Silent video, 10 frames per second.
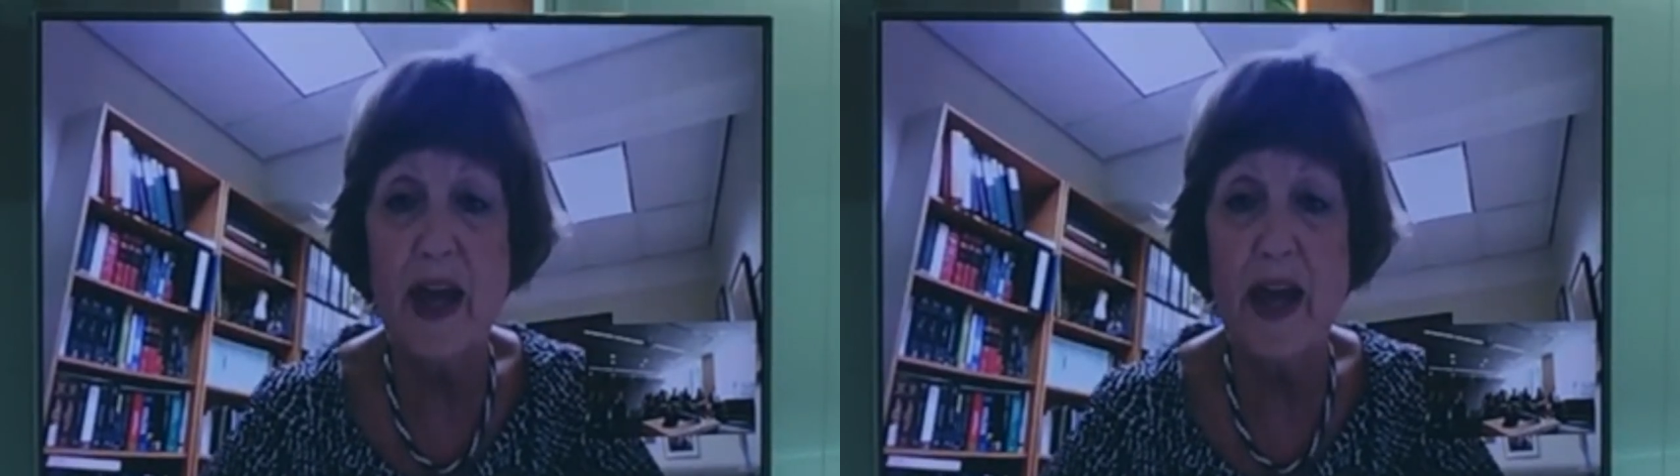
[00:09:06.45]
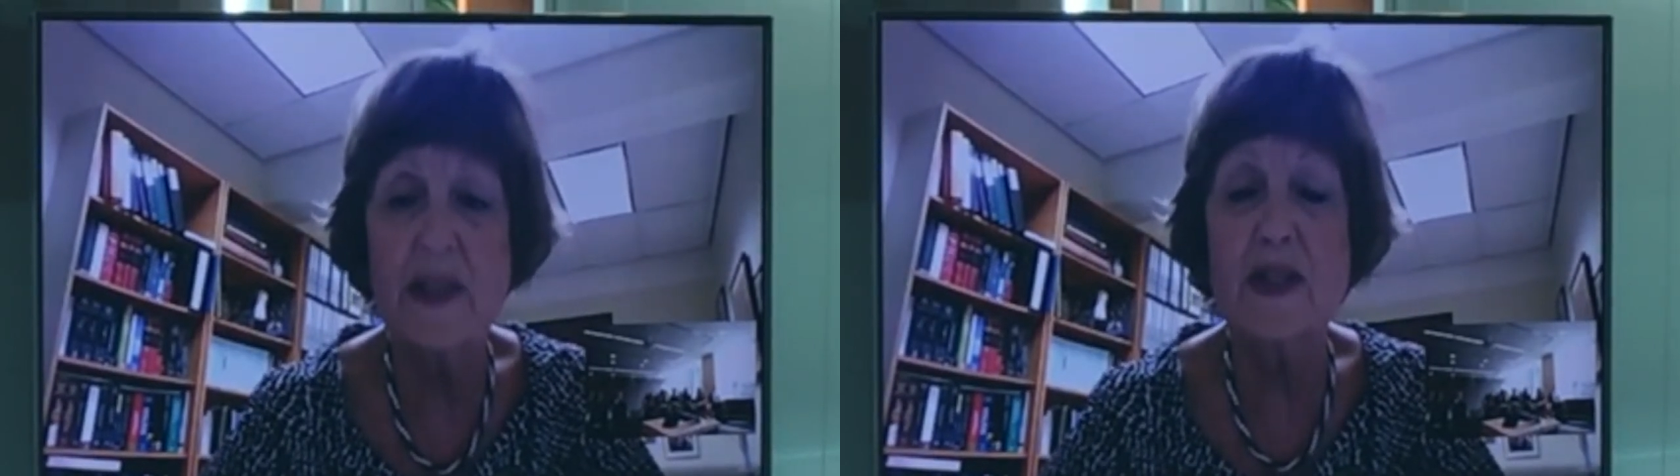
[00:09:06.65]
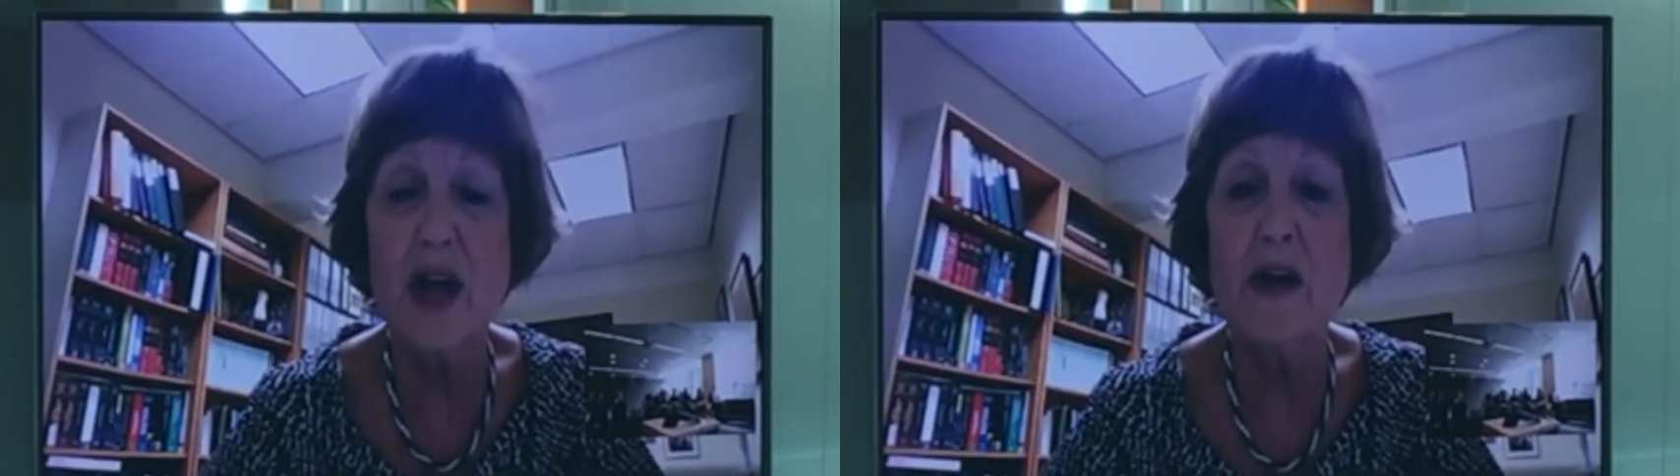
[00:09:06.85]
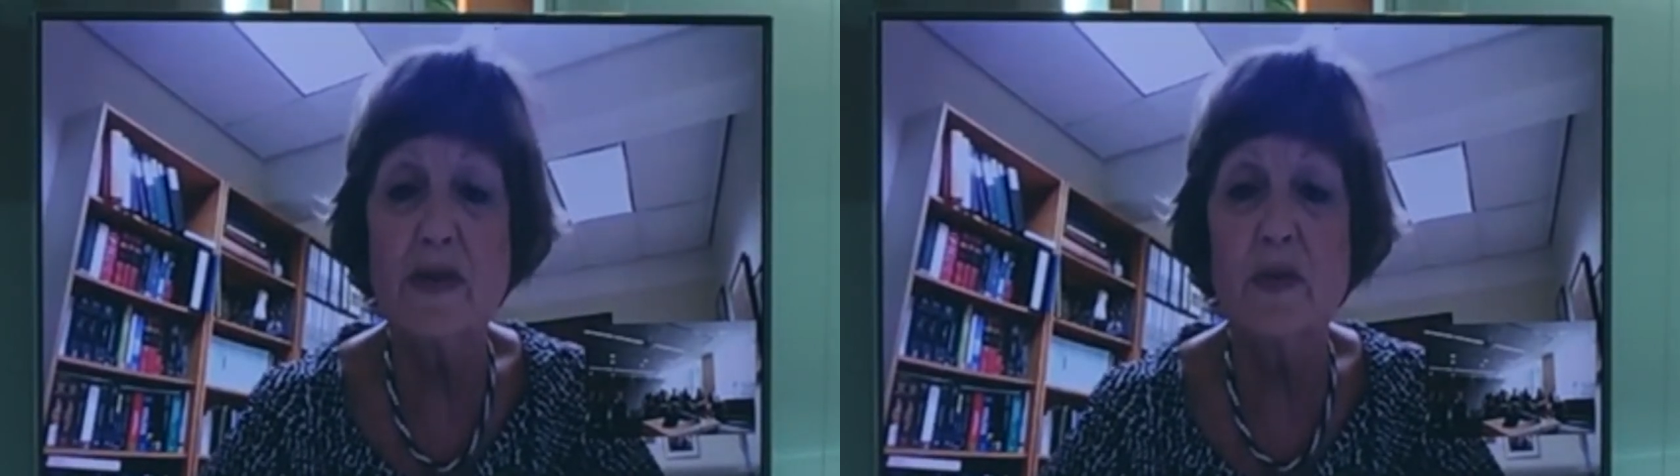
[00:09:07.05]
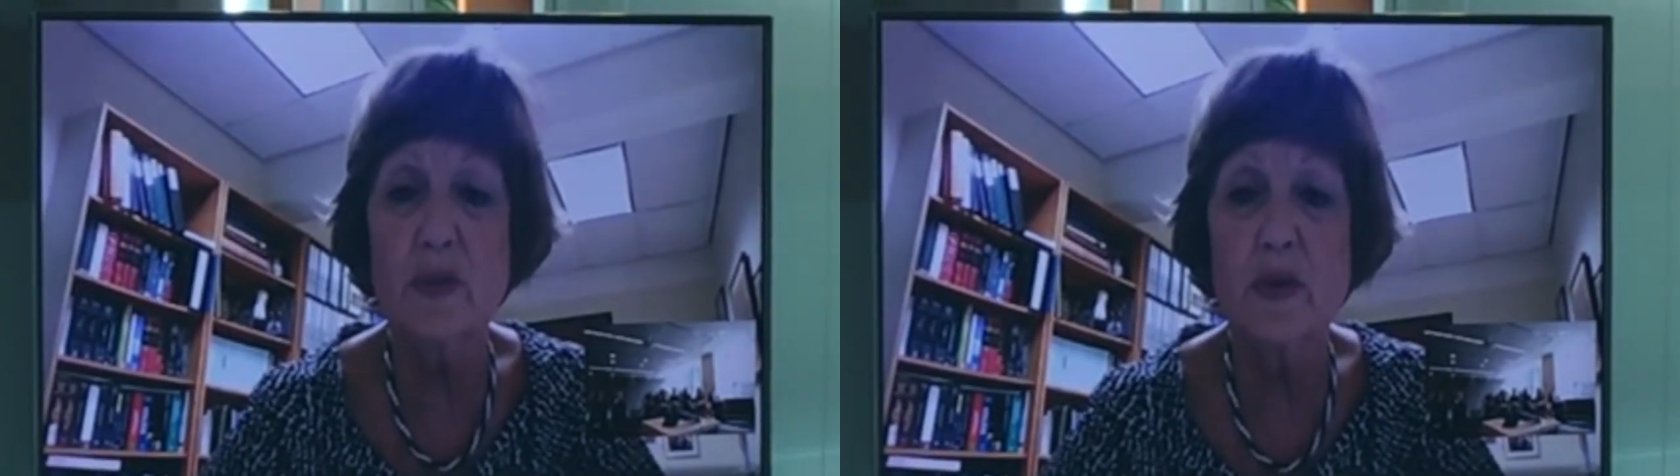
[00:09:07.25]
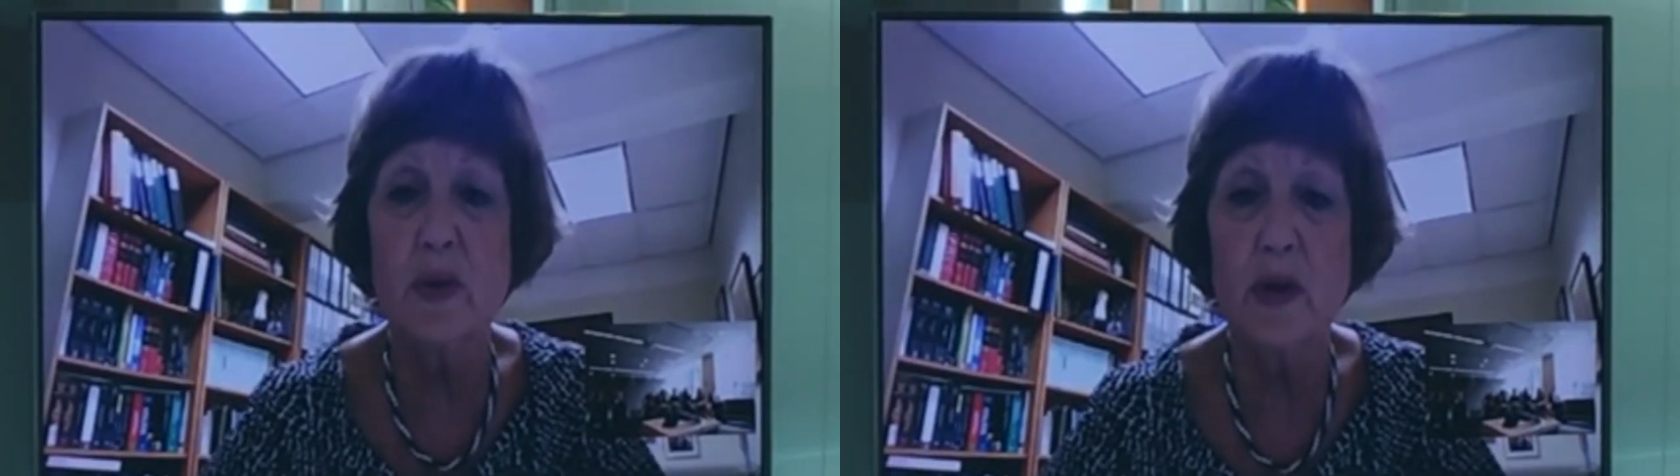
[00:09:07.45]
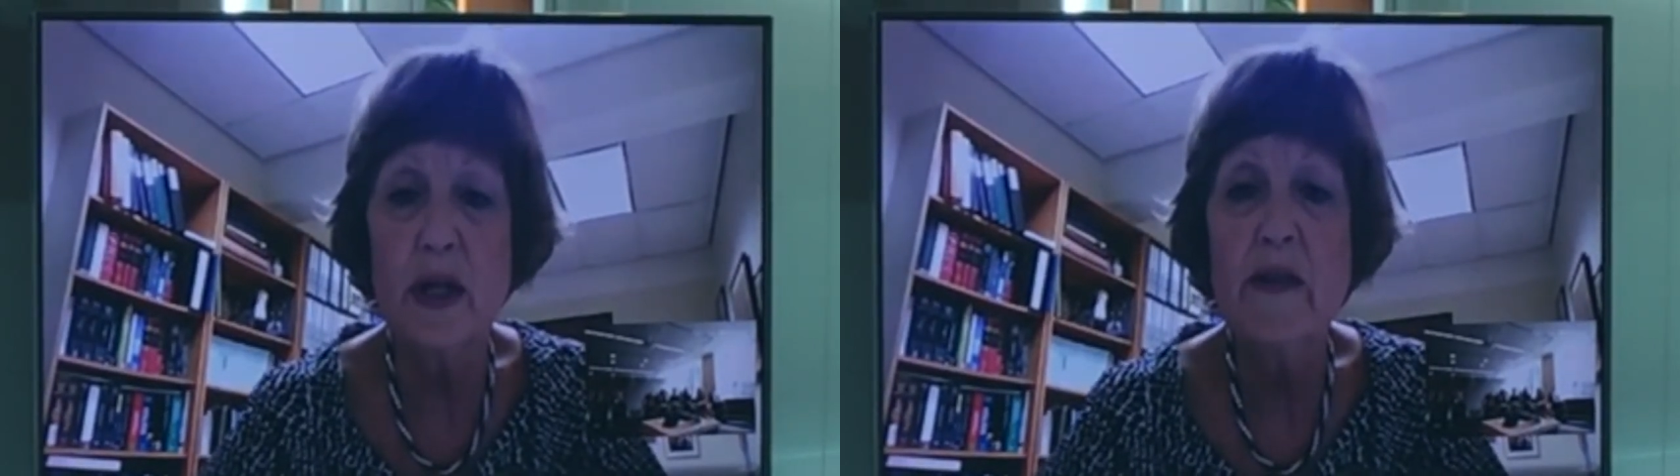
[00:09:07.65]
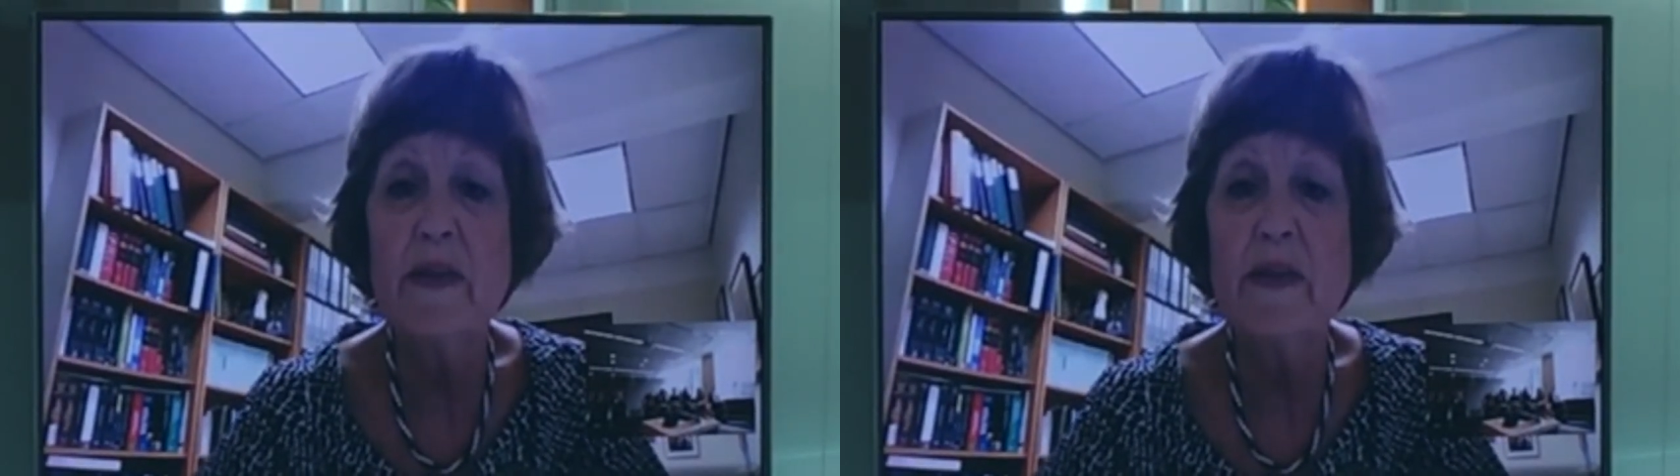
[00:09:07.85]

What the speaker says: that's not the rule.